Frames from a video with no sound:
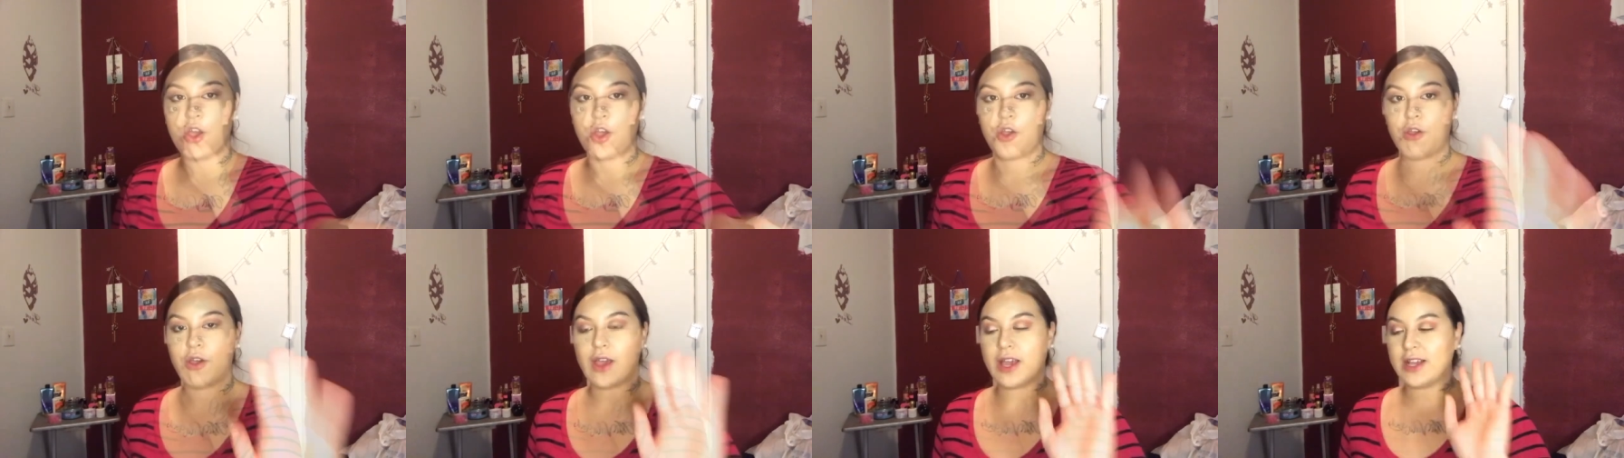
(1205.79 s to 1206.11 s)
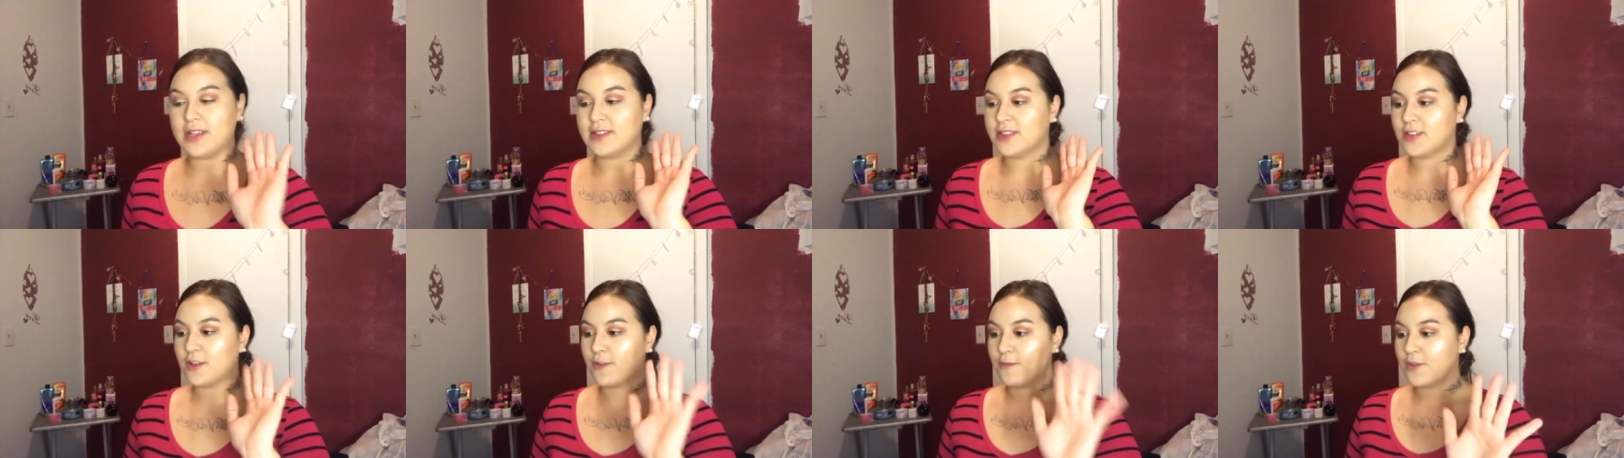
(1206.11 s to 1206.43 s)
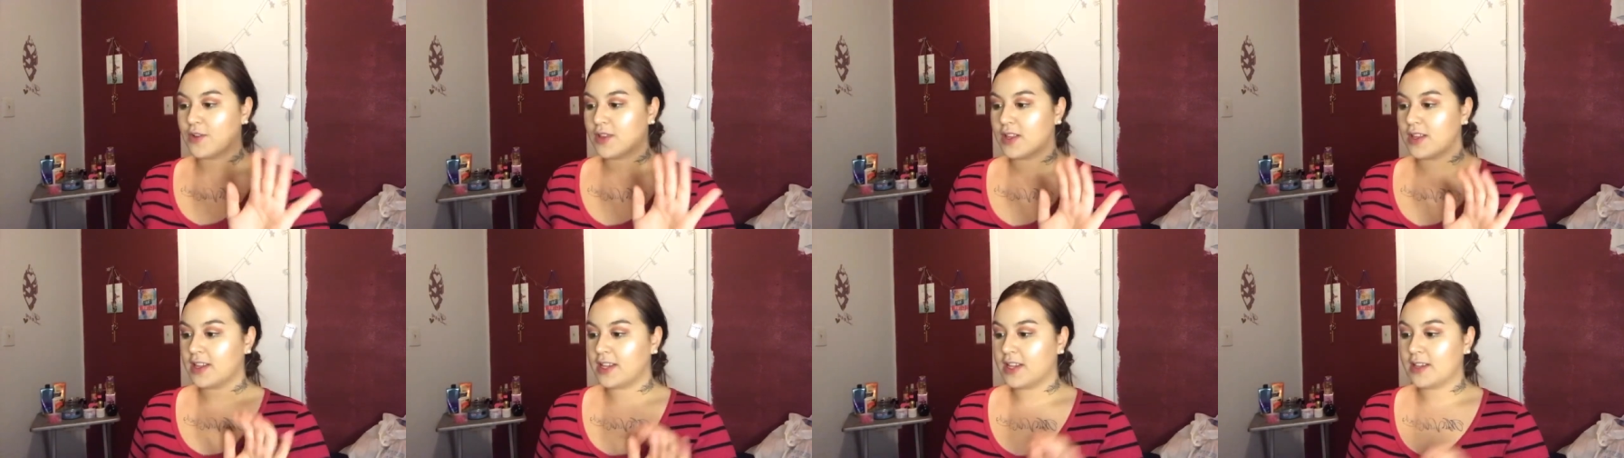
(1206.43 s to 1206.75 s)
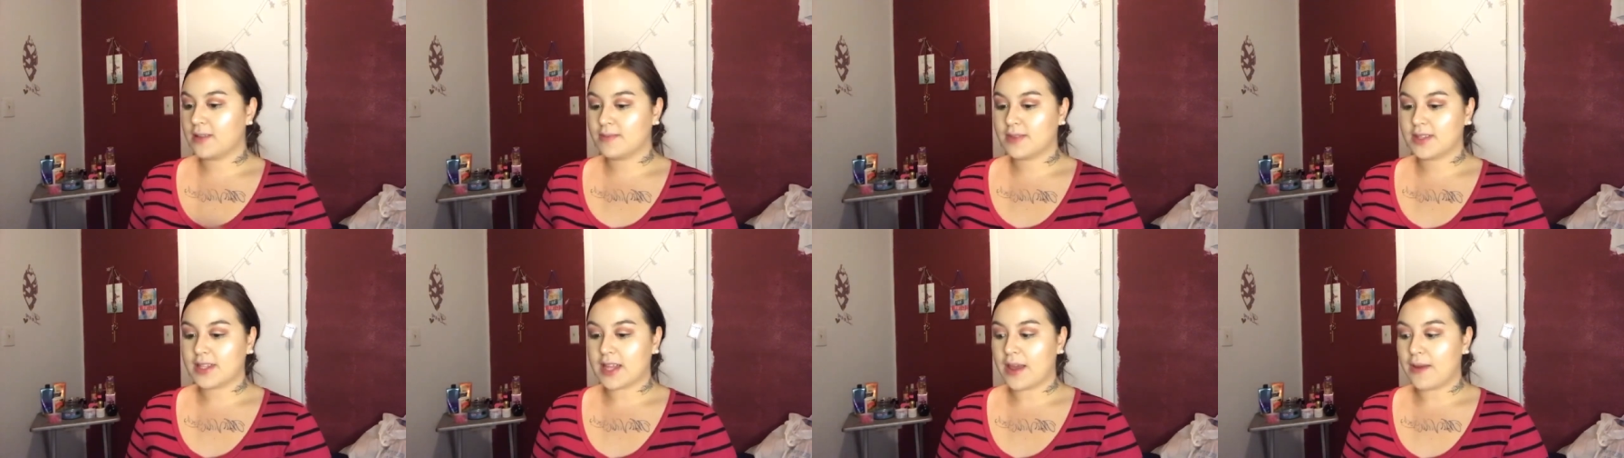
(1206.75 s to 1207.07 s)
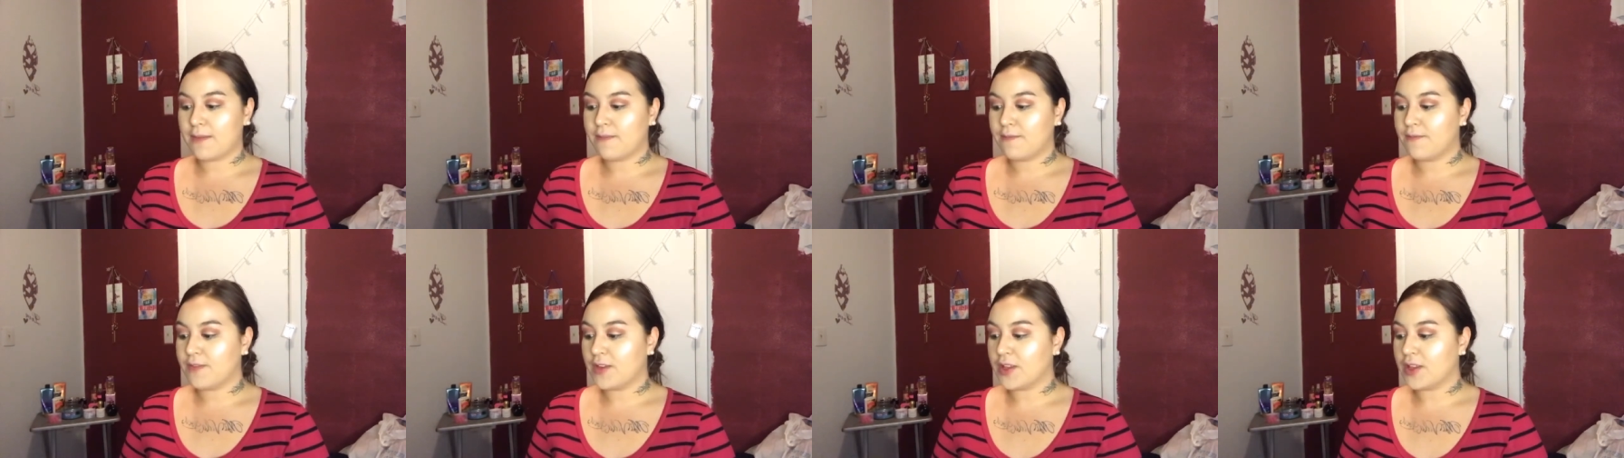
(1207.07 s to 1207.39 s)
Alright, so for the lips,
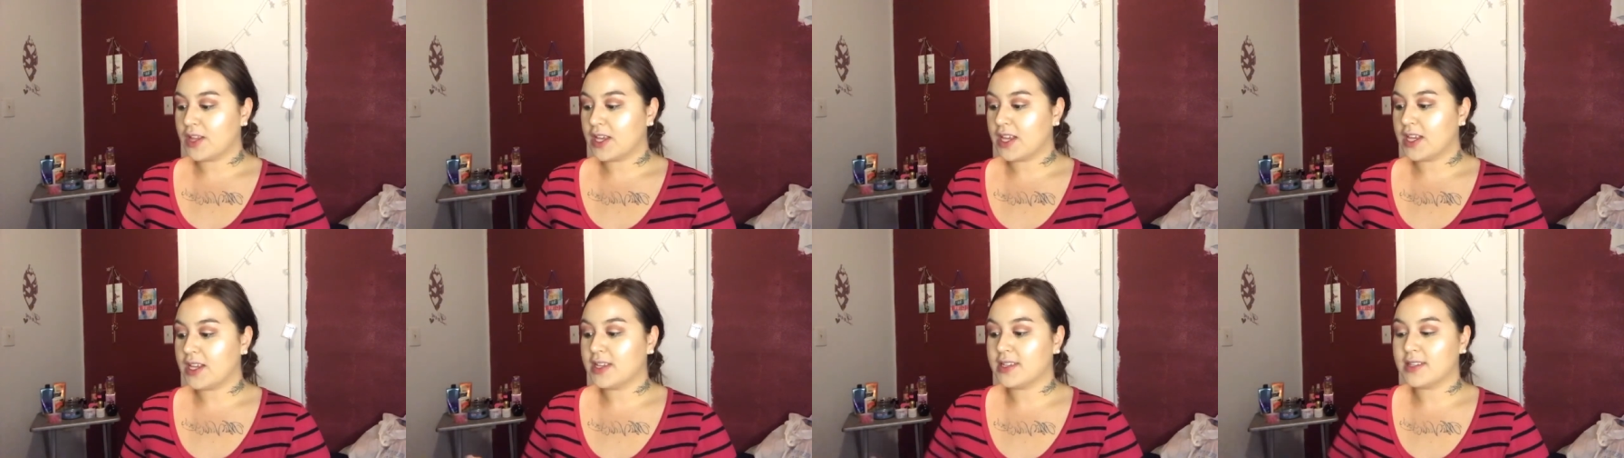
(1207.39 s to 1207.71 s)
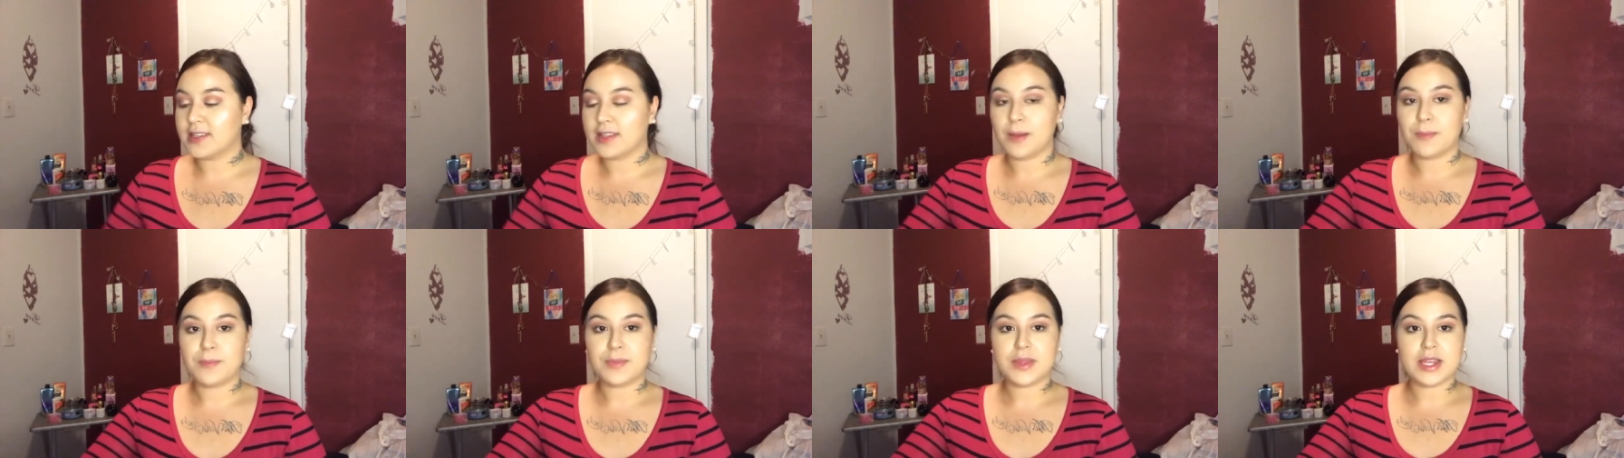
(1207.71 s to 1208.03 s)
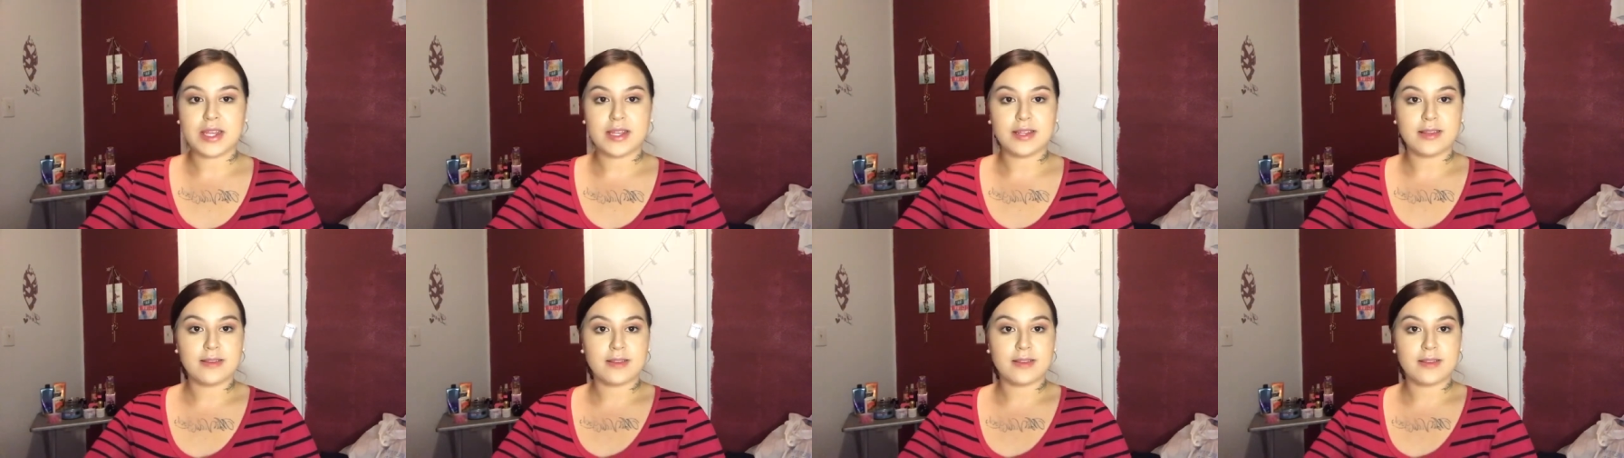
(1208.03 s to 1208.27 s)
I'm feeling something